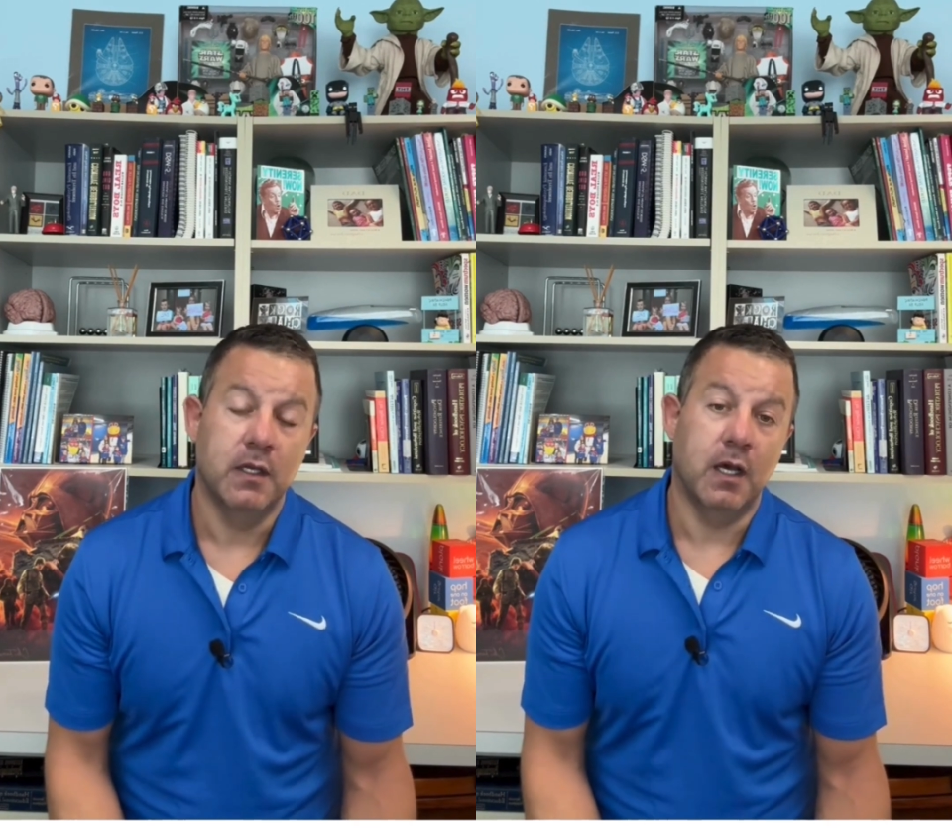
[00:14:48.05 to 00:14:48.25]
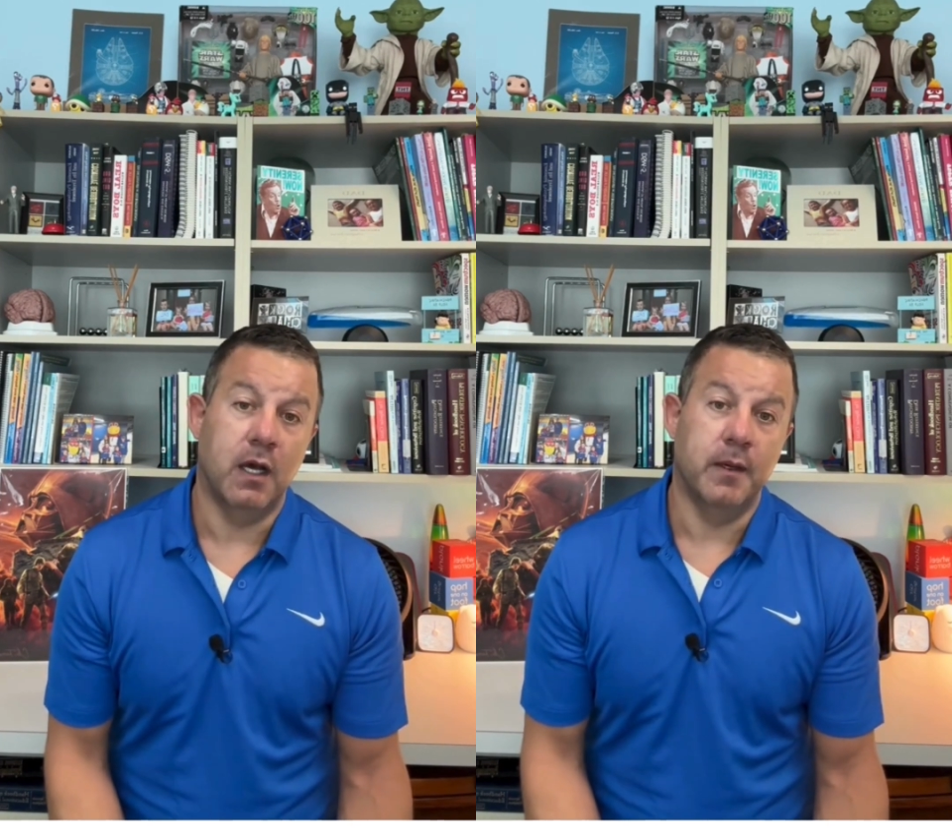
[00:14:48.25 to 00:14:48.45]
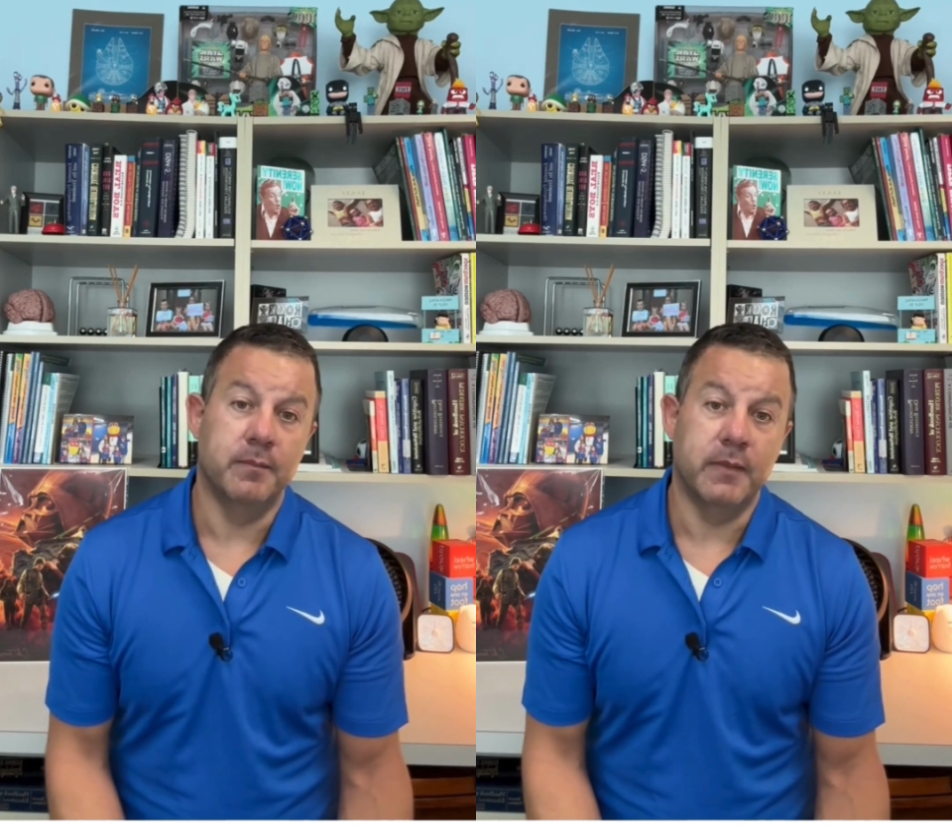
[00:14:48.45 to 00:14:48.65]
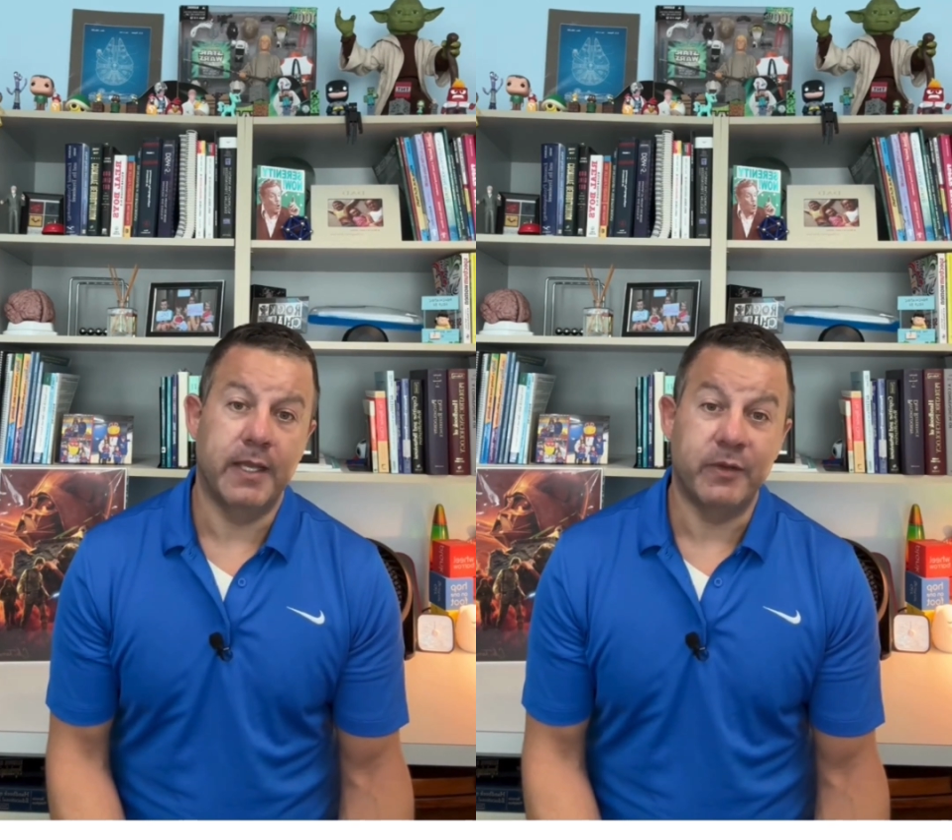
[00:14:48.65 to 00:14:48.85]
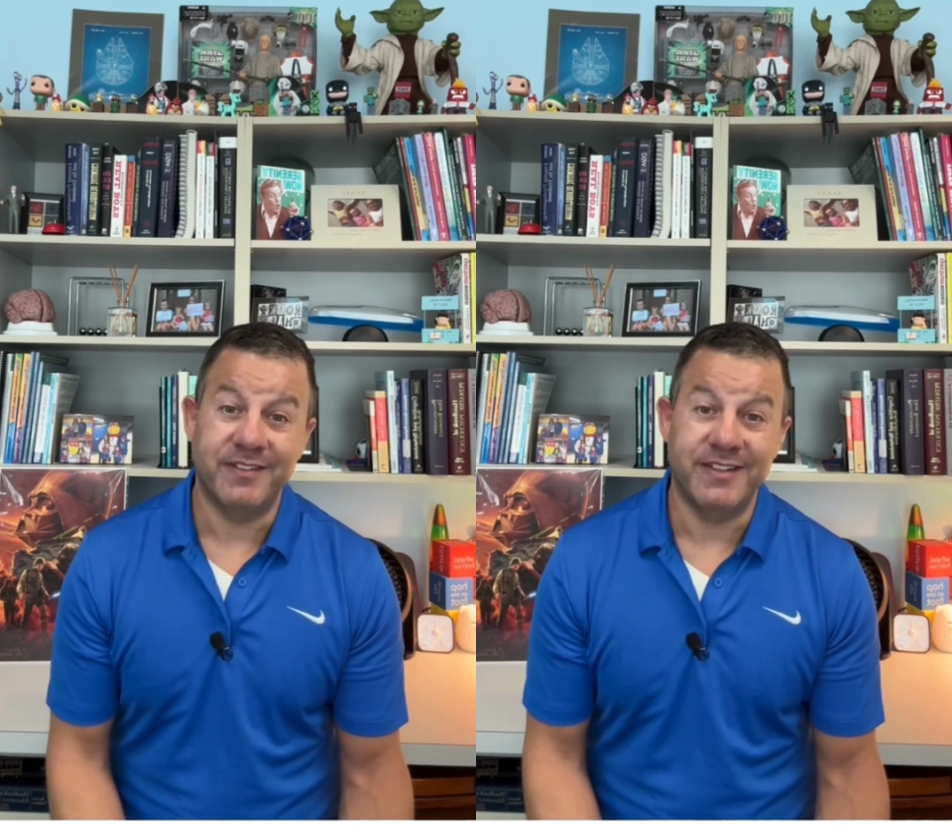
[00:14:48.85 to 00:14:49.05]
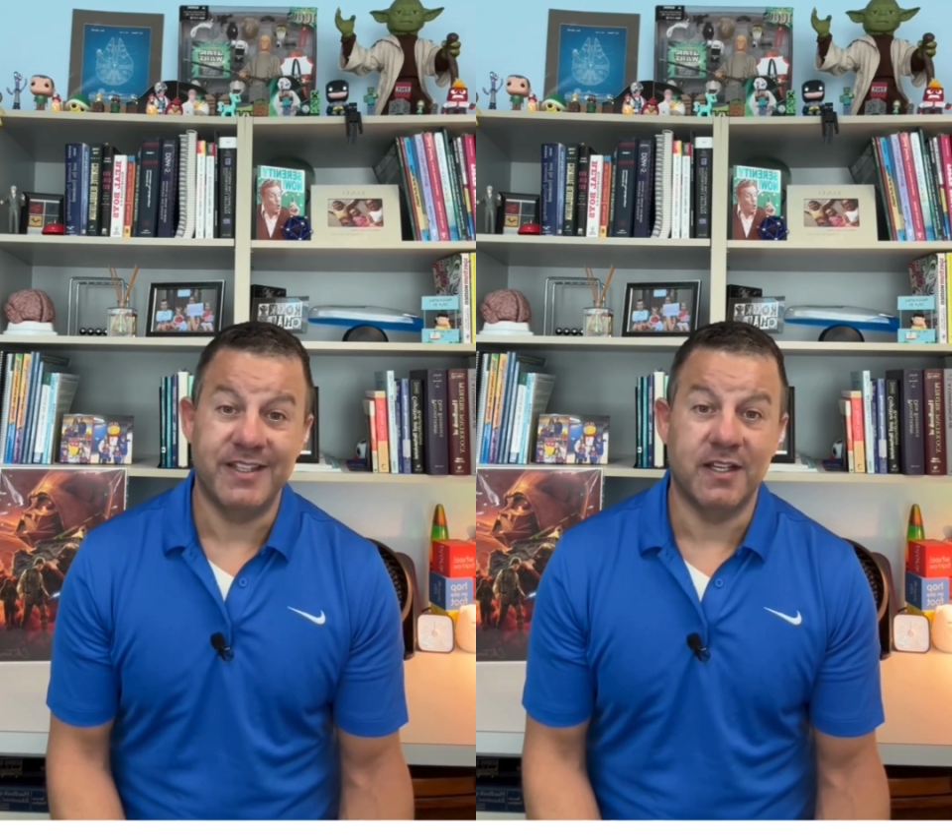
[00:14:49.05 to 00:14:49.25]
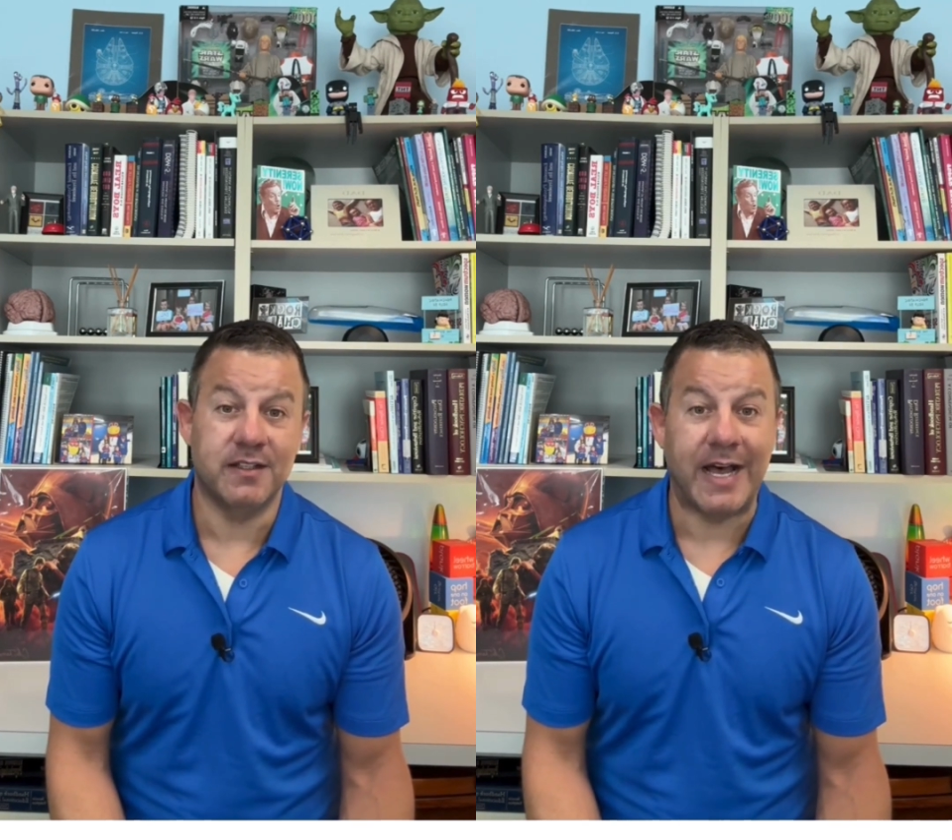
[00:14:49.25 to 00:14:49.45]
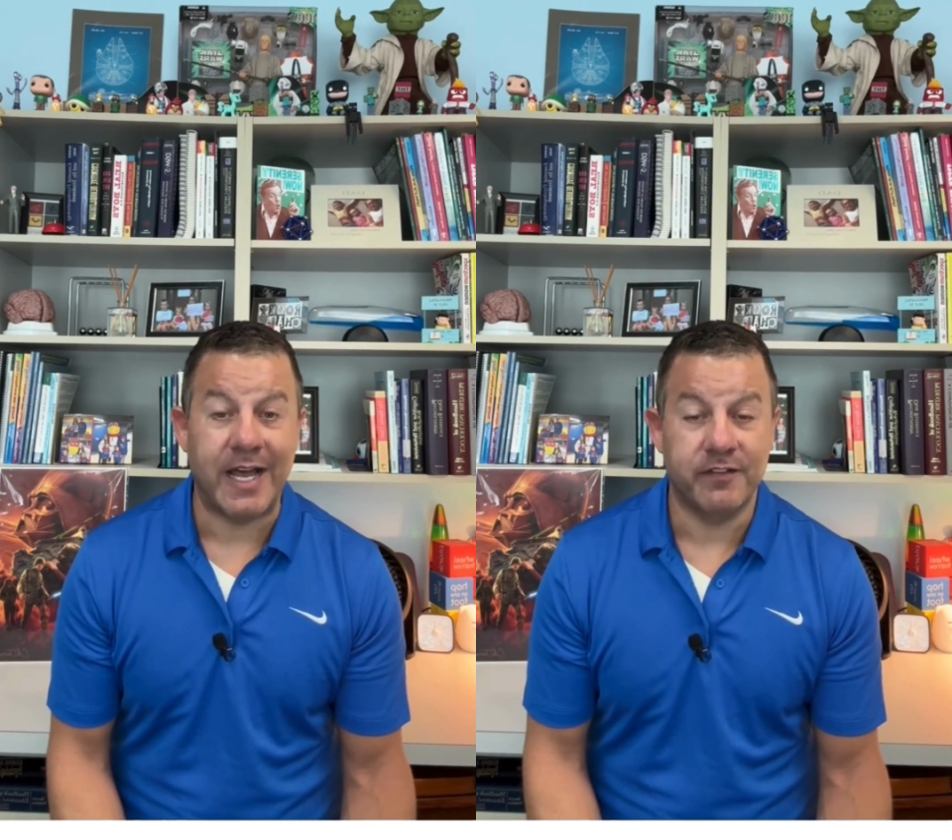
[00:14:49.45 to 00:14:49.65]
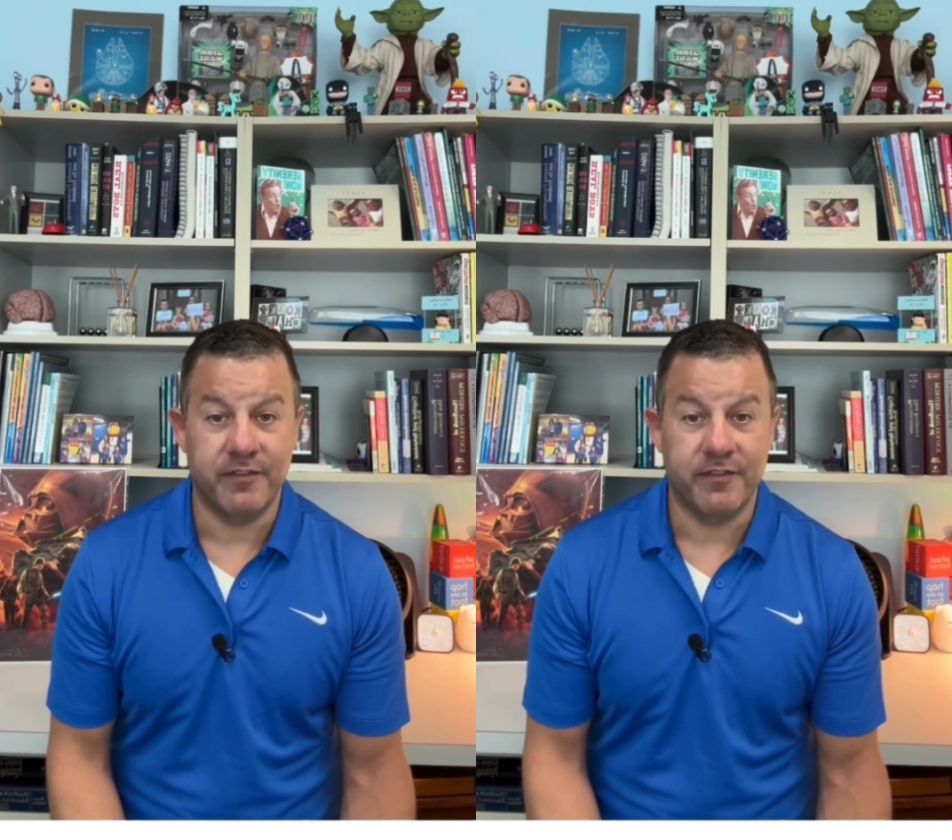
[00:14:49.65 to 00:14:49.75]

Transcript: And we see a lot of